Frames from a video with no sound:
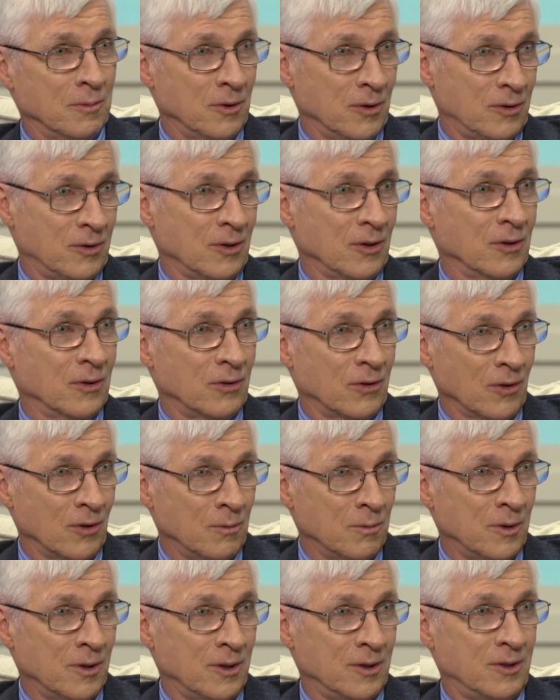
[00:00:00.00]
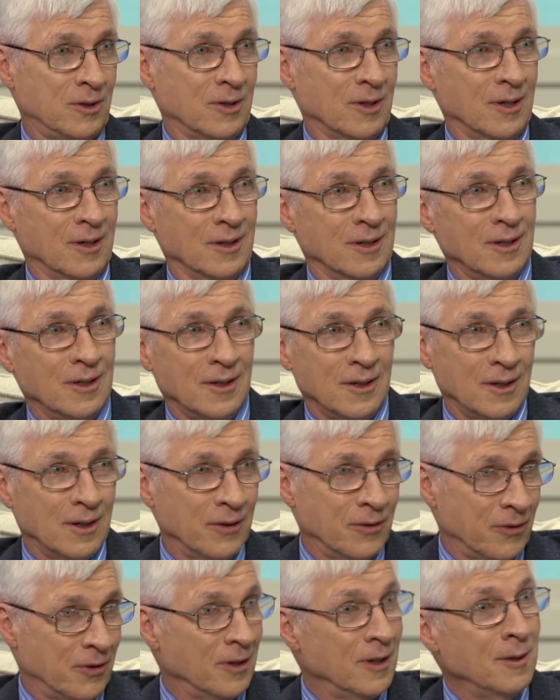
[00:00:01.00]
mercy is so much a
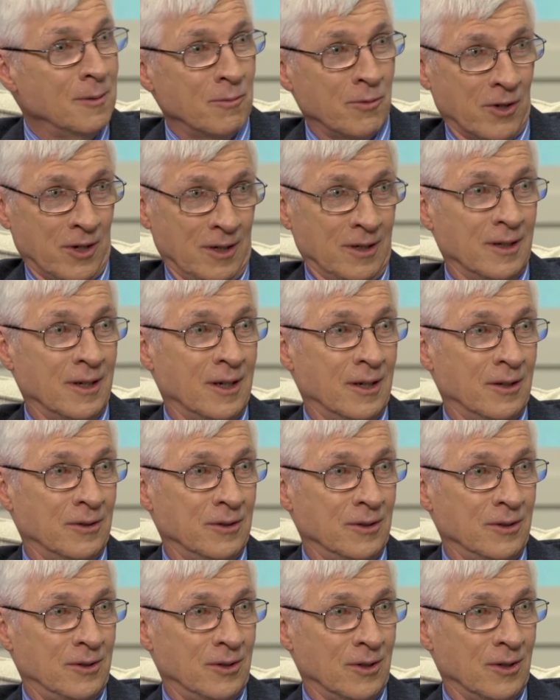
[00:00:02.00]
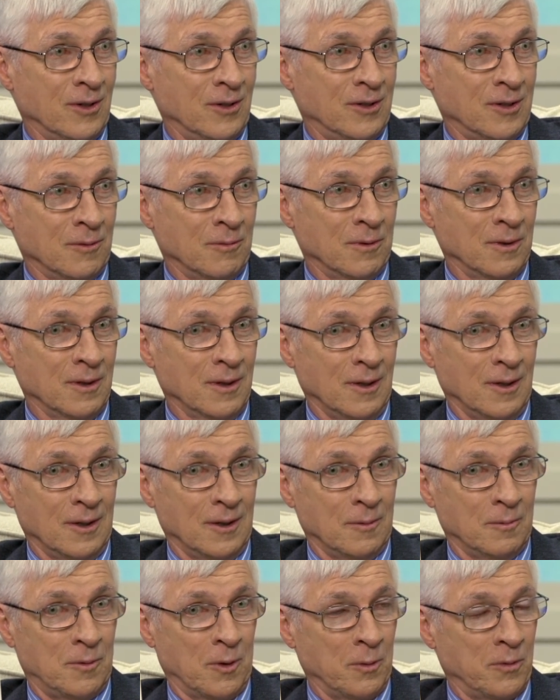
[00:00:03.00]
theme right now in the church. And
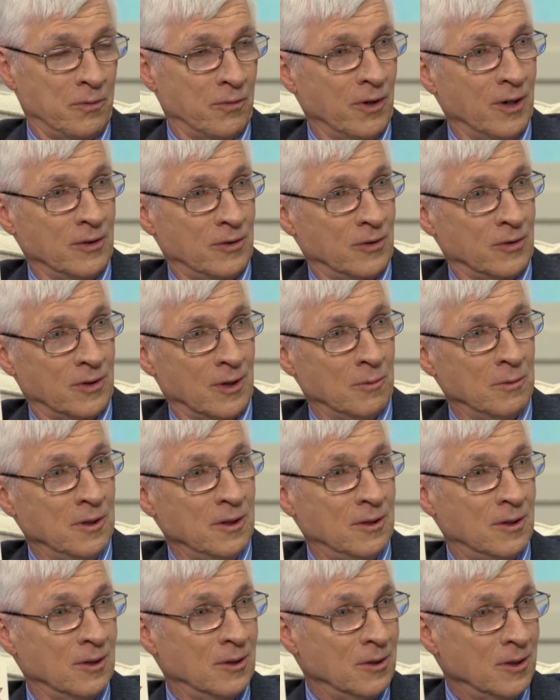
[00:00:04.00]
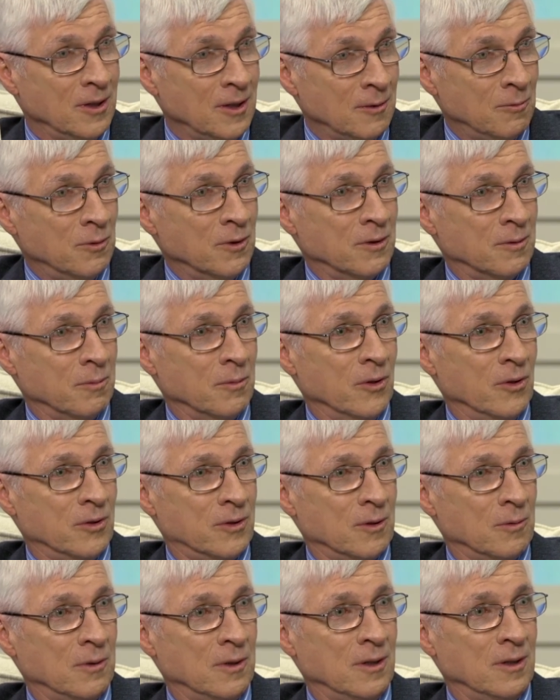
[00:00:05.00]
Pope Francis said we need to lead with
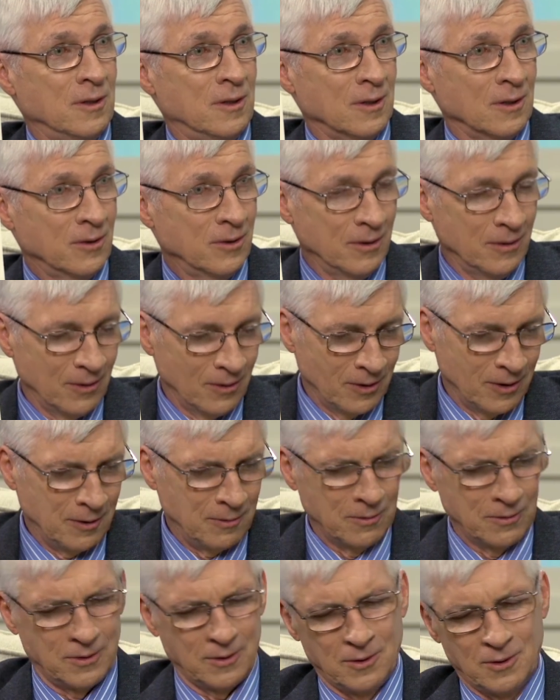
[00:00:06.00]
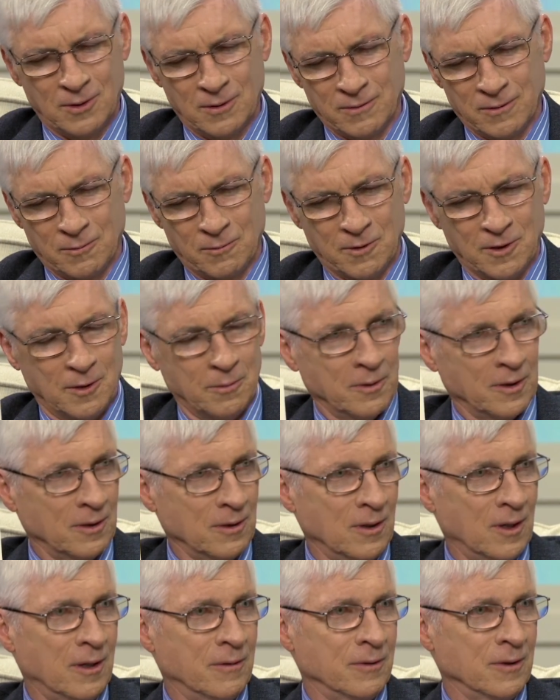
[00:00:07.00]
mercy. We need to lead with the overwhelming
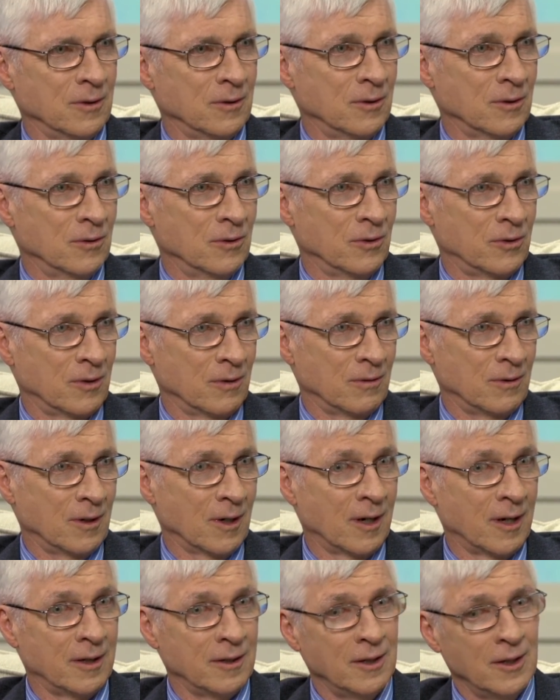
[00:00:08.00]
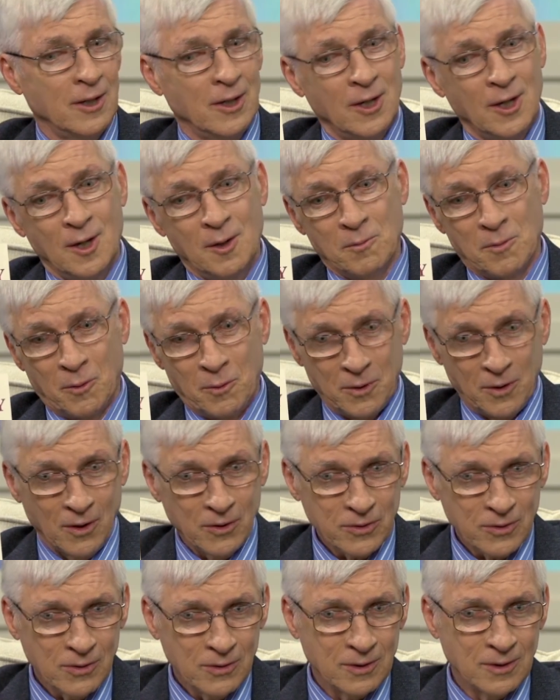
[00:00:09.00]
love and goodness of God. But we
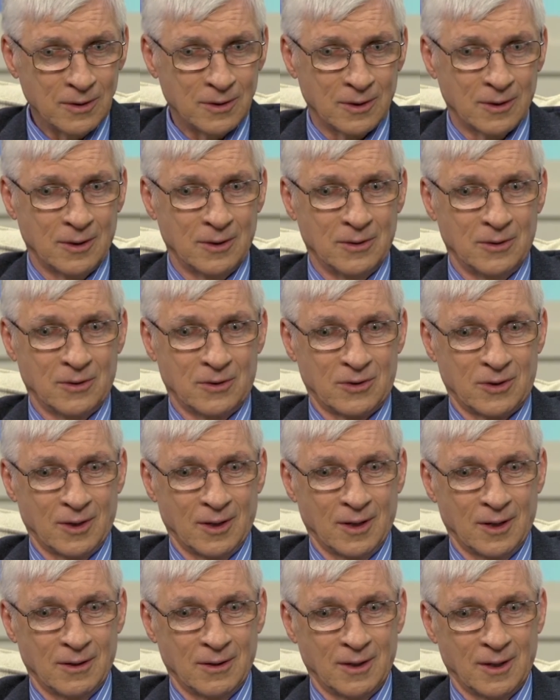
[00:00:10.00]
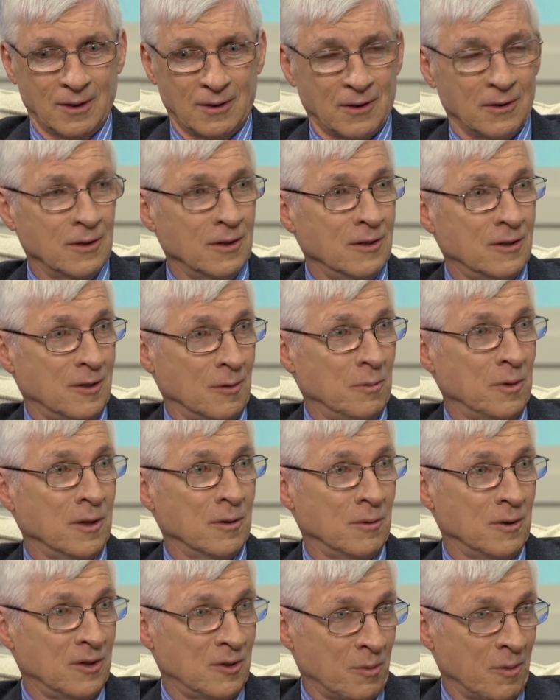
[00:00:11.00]
also need to understand that there needs to be a
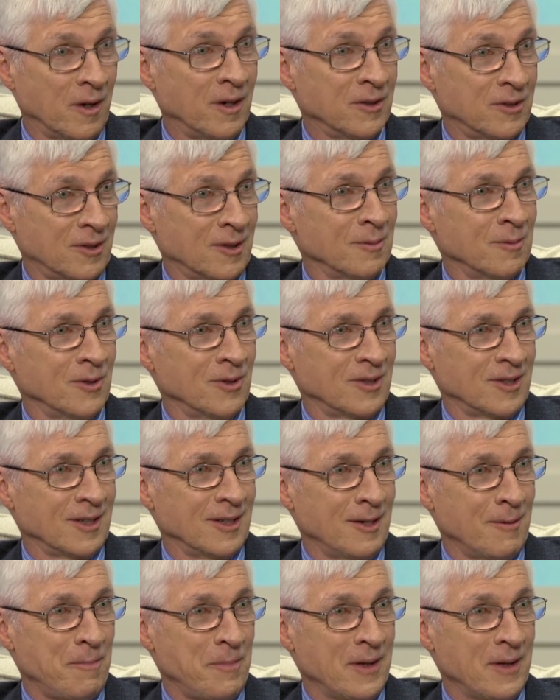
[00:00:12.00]
response to mercy.